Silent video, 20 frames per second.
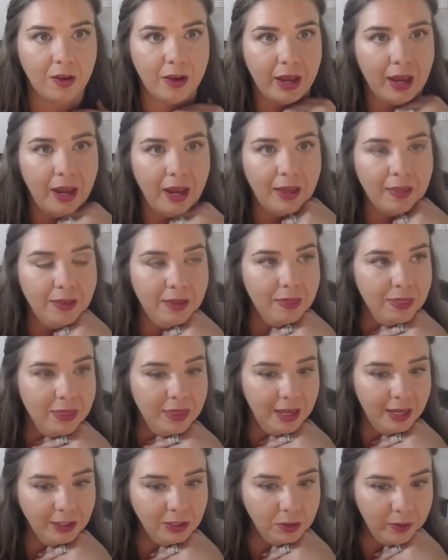Okay, and then
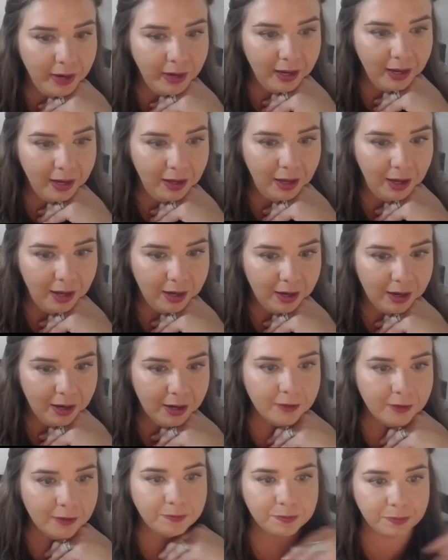this right
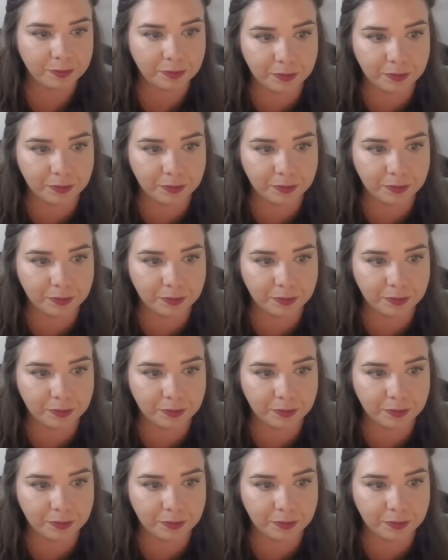here,